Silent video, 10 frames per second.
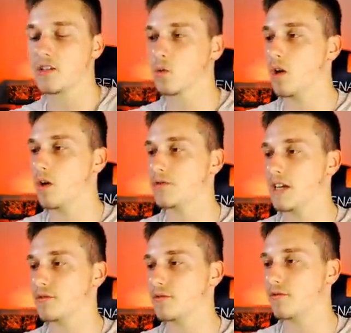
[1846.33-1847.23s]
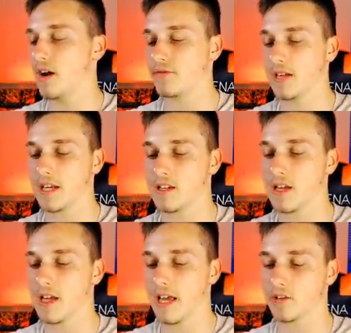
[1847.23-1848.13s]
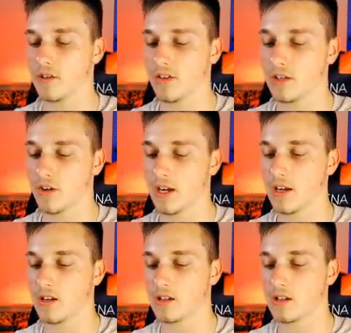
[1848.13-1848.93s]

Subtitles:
The 12 sets from 5Ds. Extreme Victory.